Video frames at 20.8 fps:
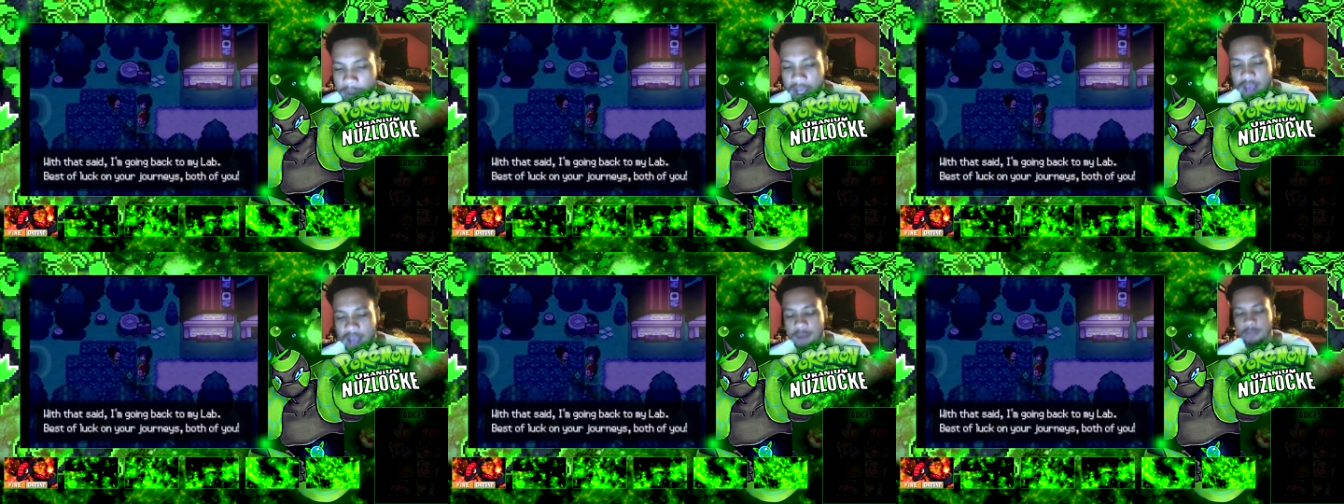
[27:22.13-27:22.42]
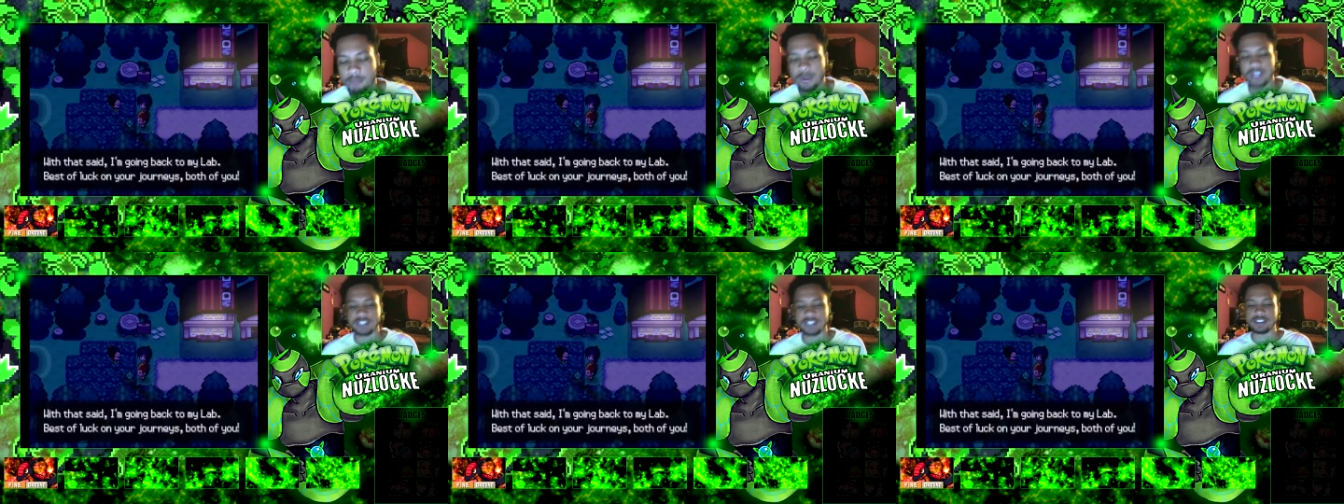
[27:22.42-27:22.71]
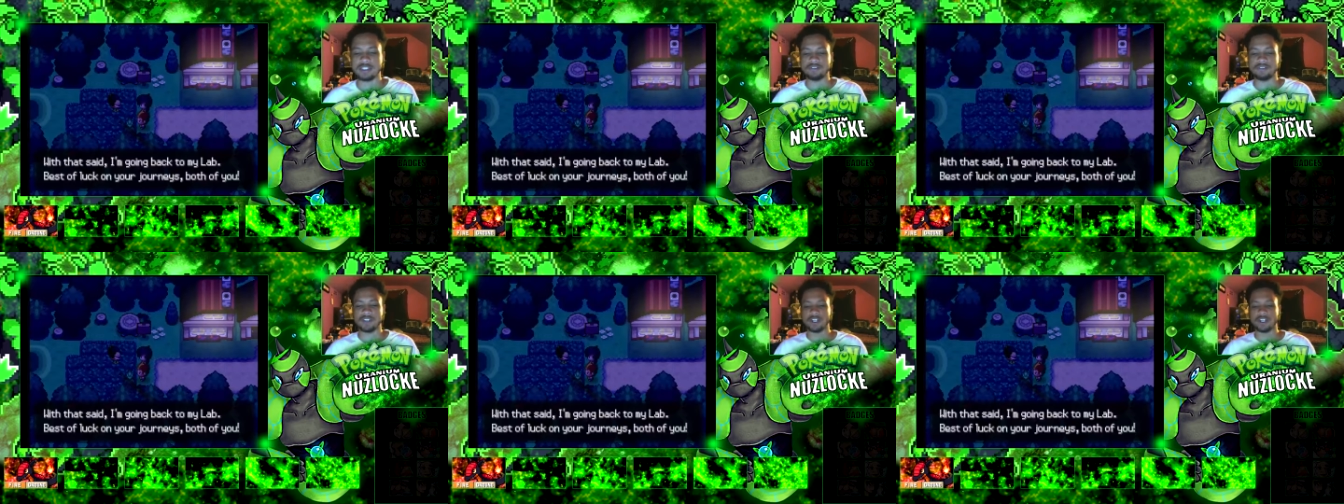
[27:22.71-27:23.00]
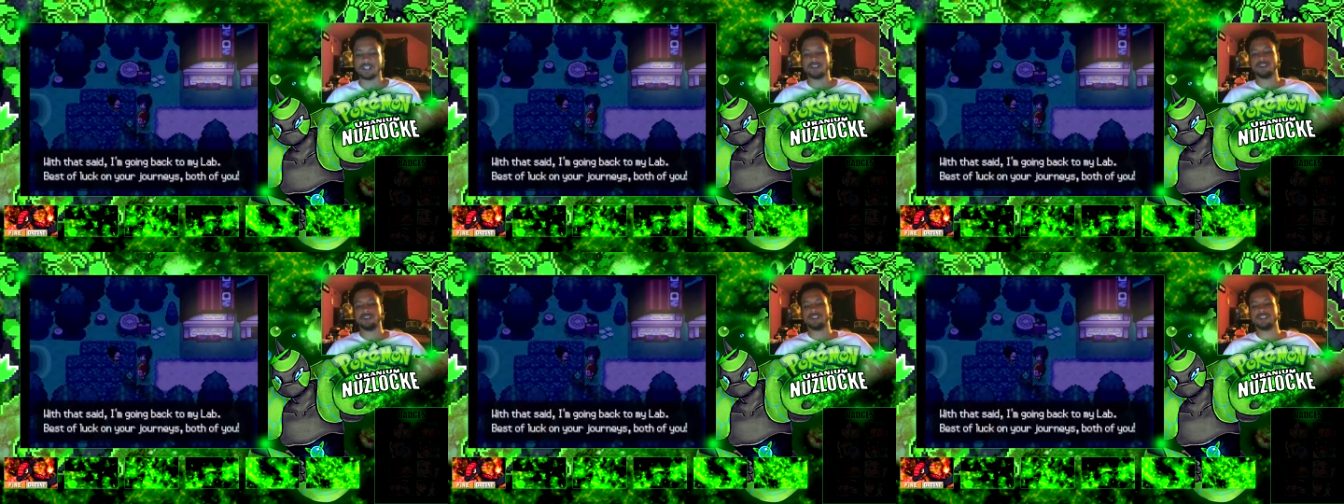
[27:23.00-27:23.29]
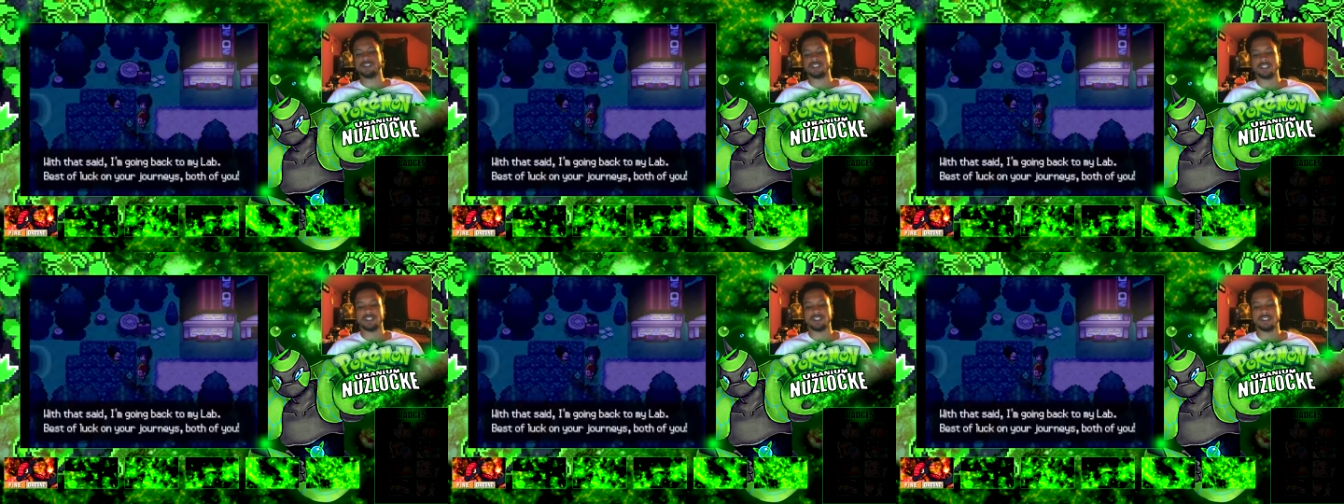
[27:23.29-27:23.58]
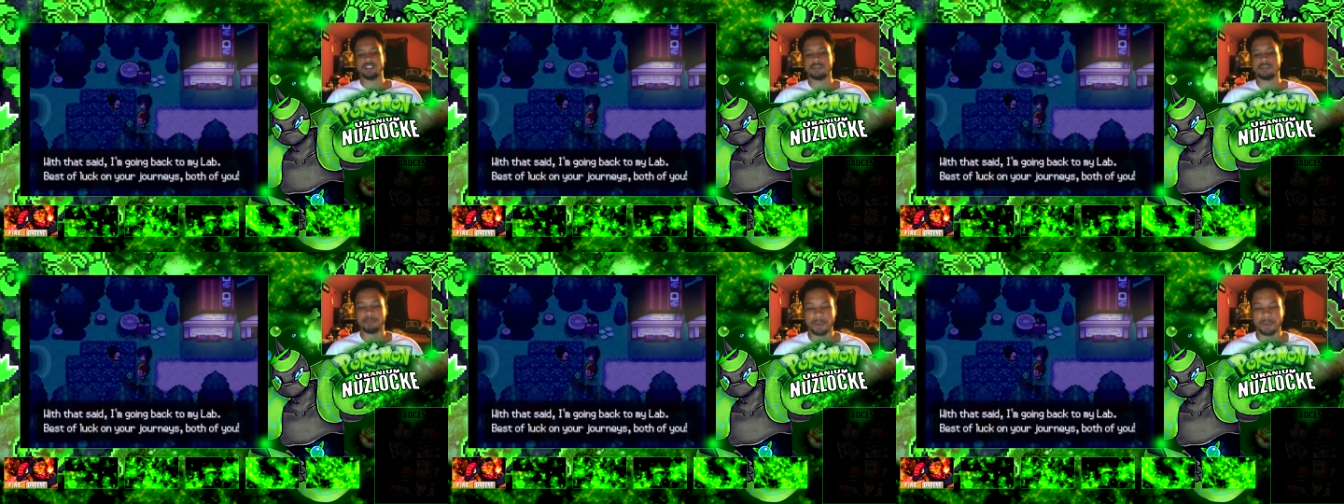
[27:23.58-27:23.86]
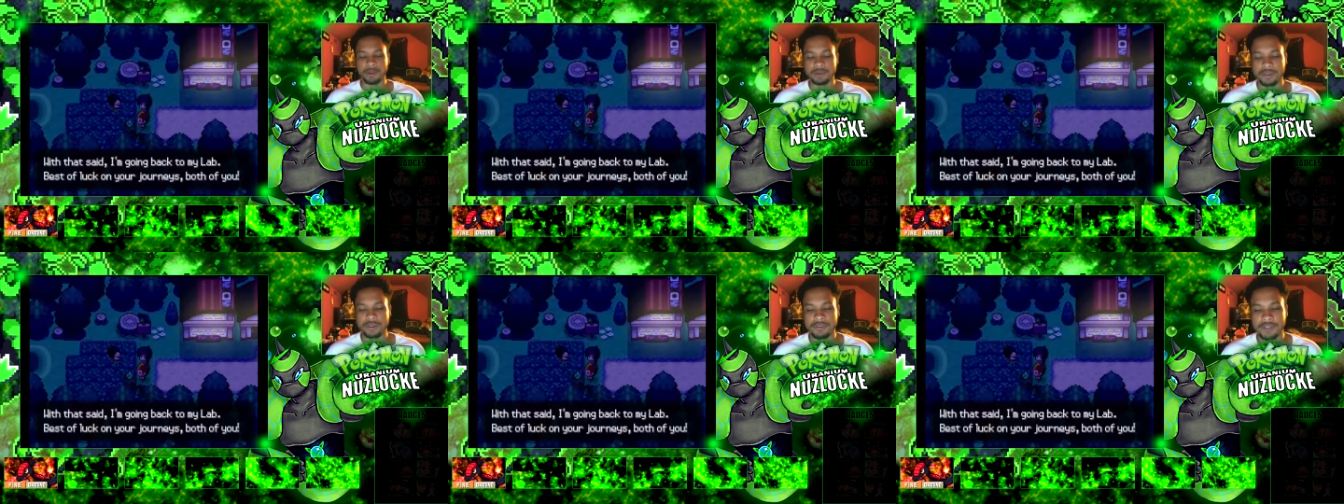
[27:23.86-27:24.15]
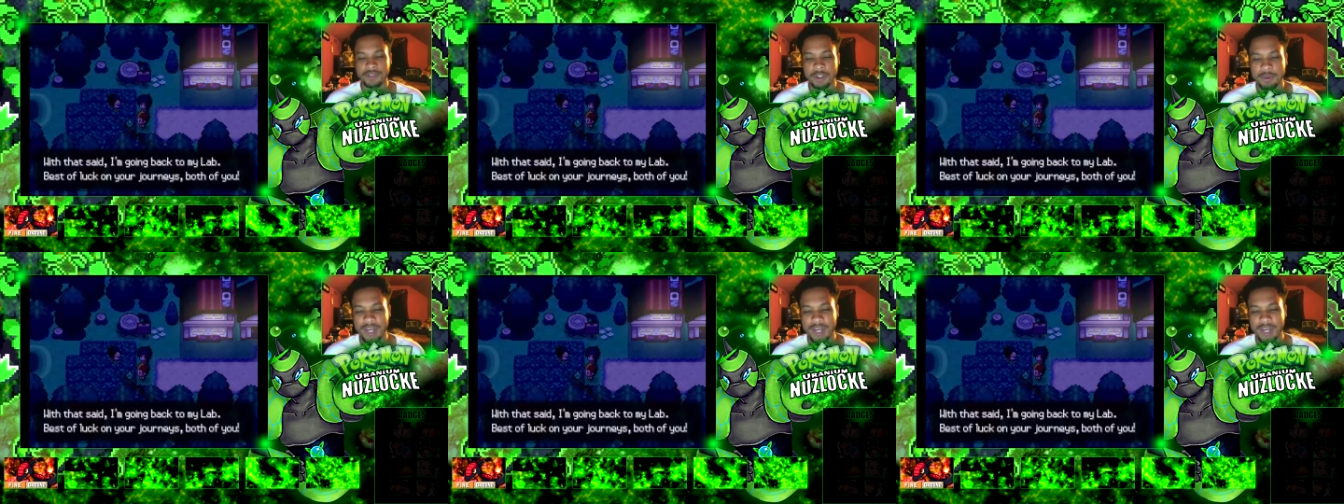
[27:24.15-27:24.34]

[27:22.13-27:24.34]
Best of luck on your journeys, both of you.